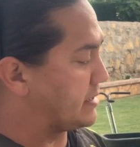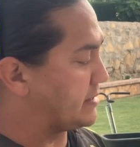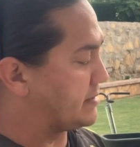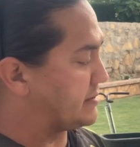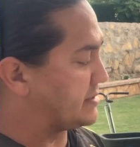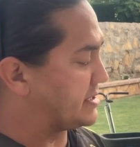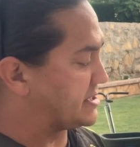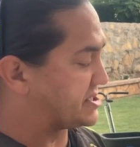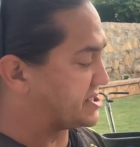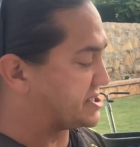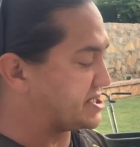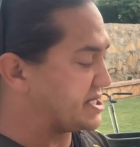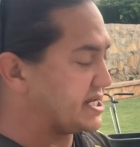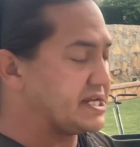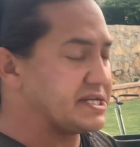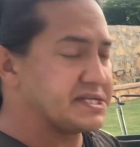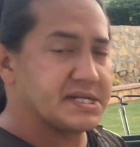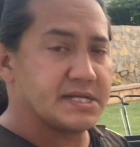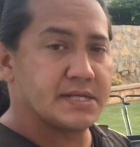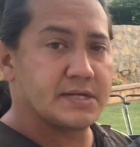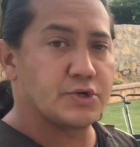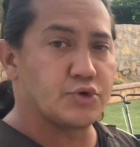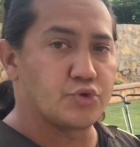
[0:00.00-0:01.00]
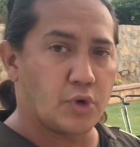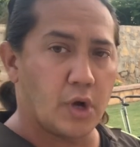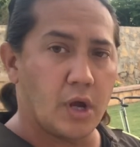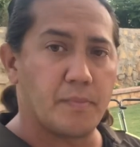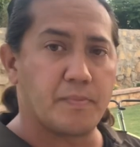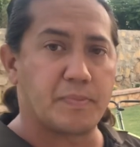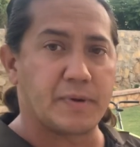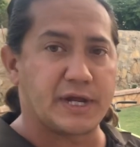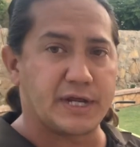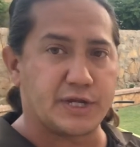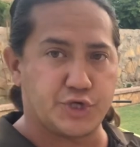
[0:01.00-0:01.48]
the season
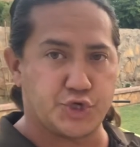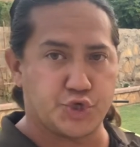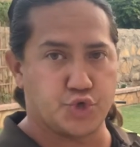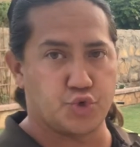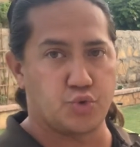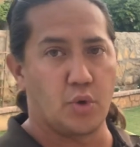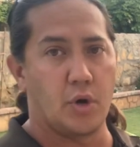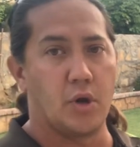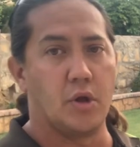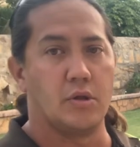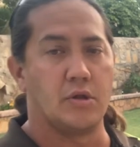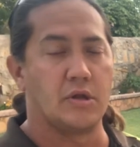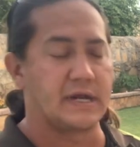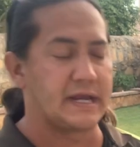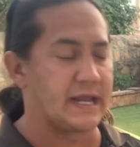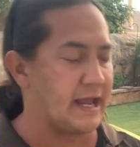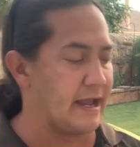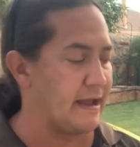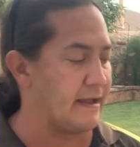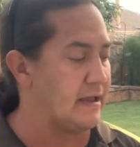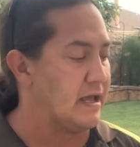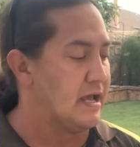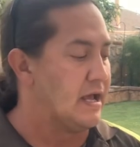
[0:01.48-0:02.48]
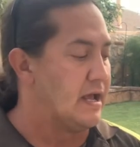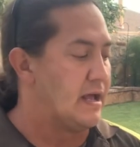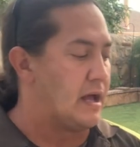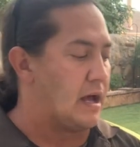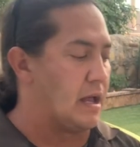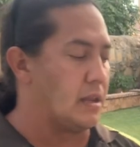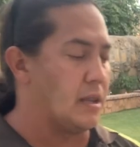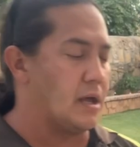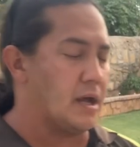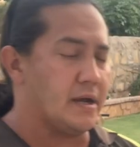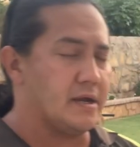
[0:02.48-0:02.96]
grub control okay
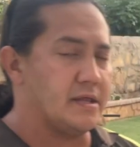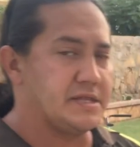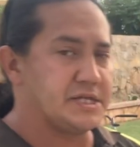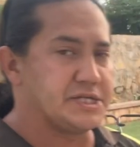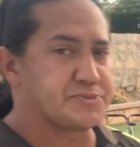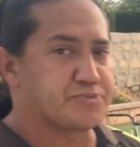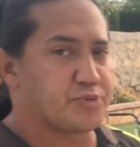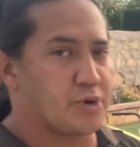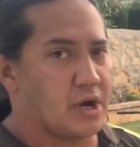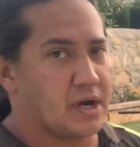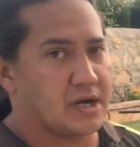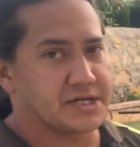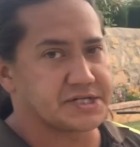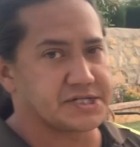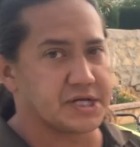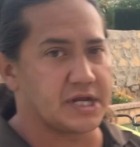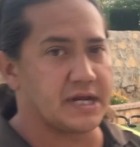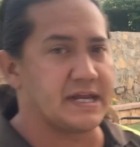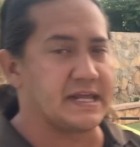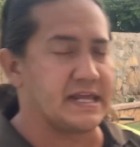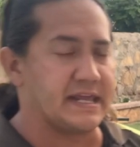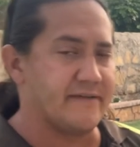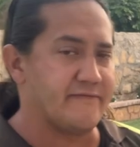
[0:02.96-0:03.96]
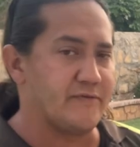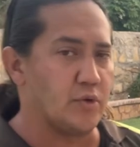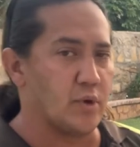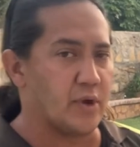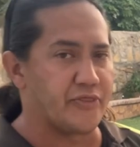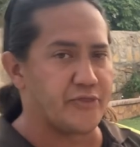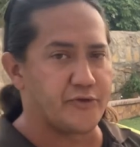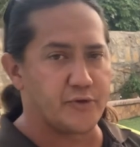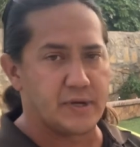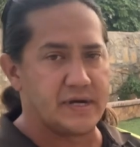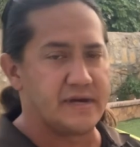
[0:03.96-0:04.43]
a lot of these products are going to give you a
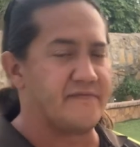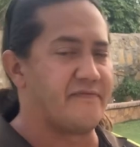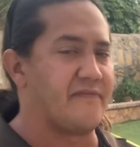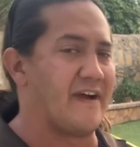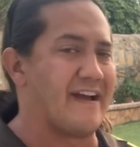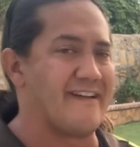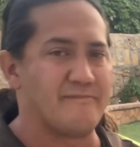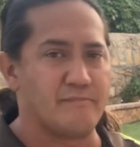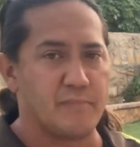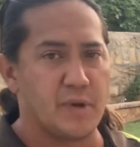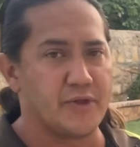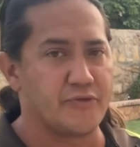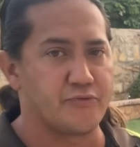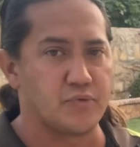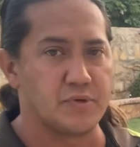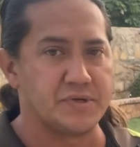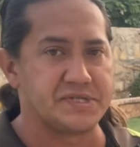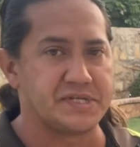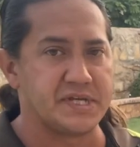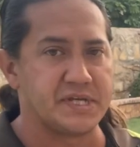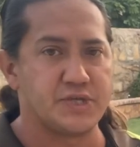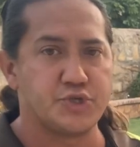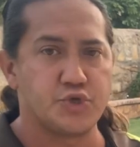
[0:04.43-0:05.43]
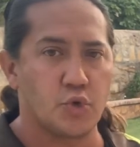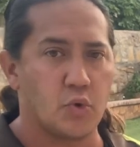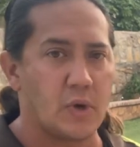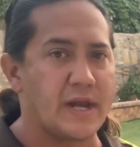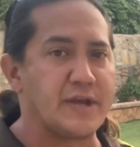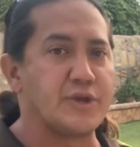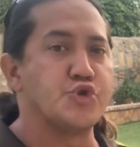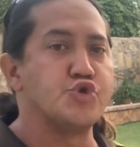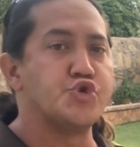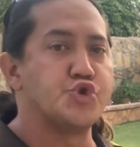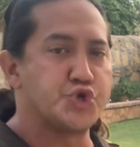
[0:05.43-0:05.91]
three to five month residual
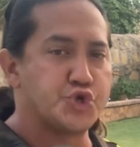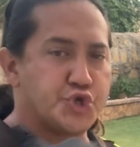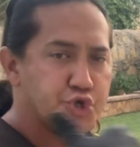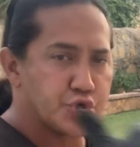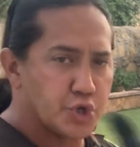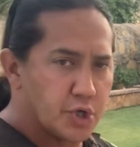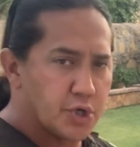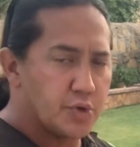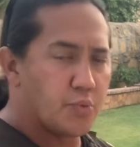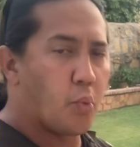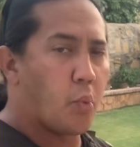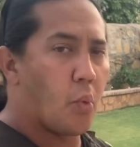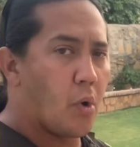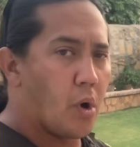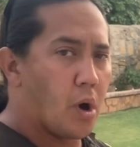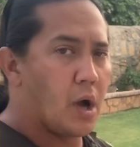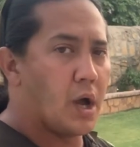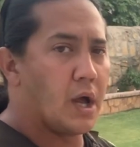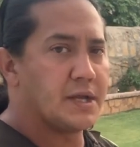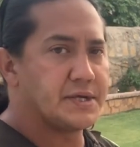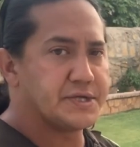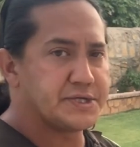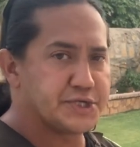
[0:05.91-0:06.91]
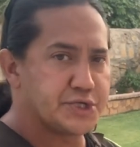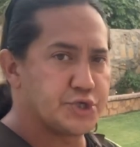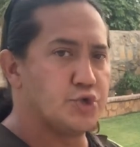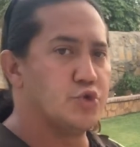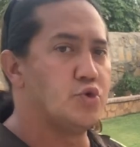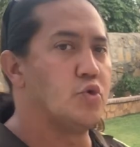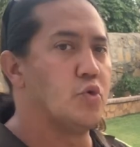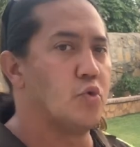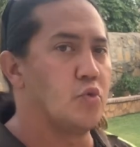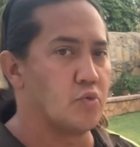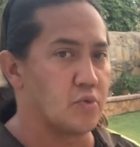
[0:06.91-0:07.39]
and you should want
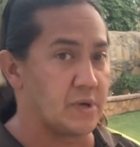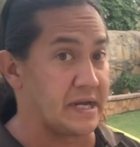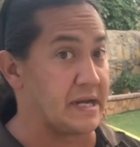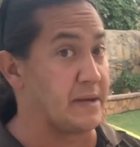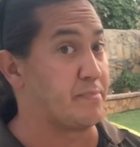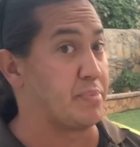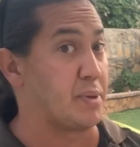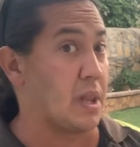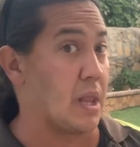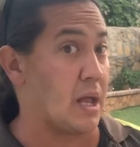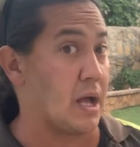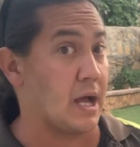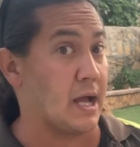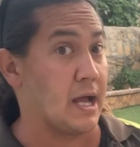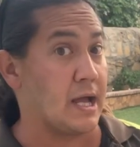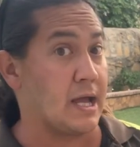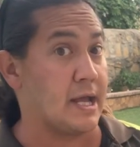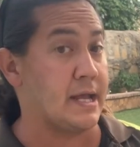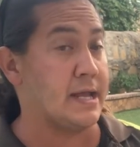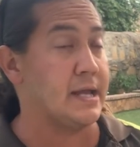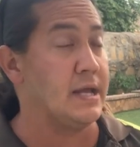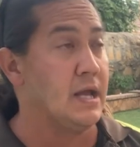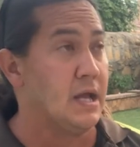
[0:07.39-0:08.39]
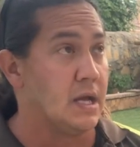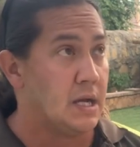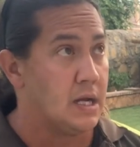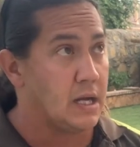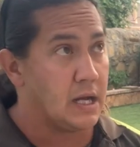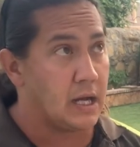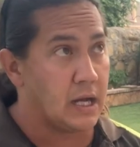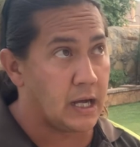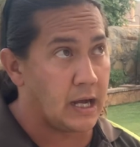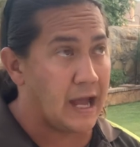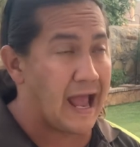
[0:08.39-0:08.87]
to reapply
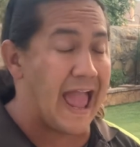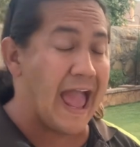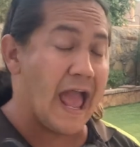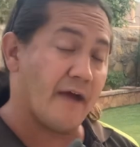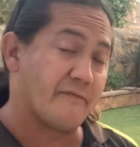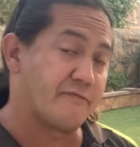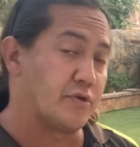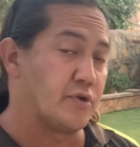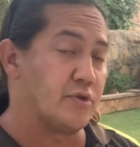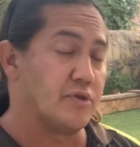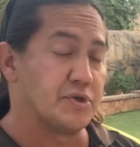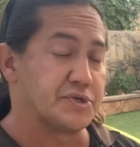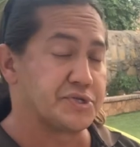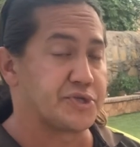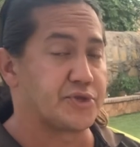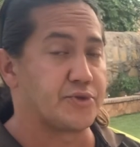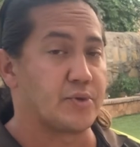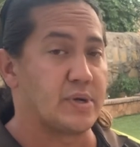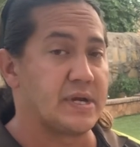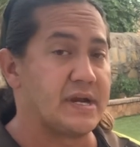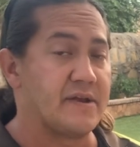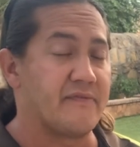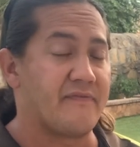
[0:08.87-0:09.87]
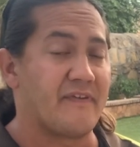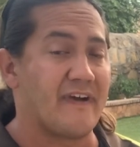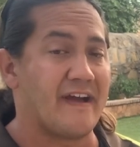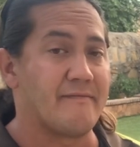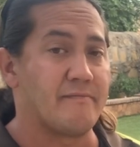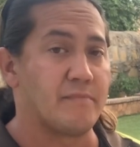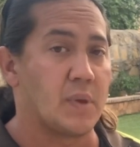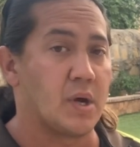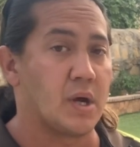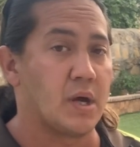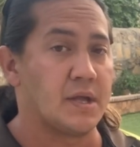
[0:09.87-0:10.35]
uh, after those three to five
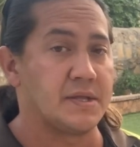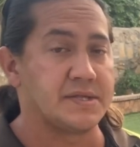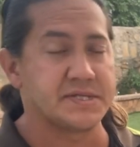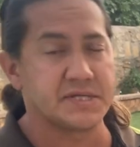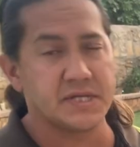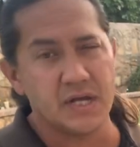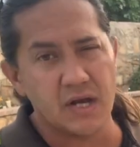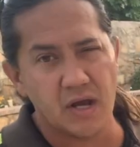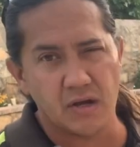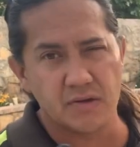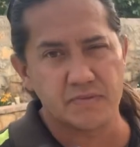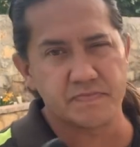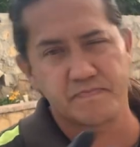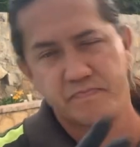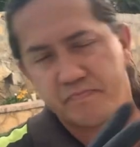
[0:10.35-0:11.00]
months you know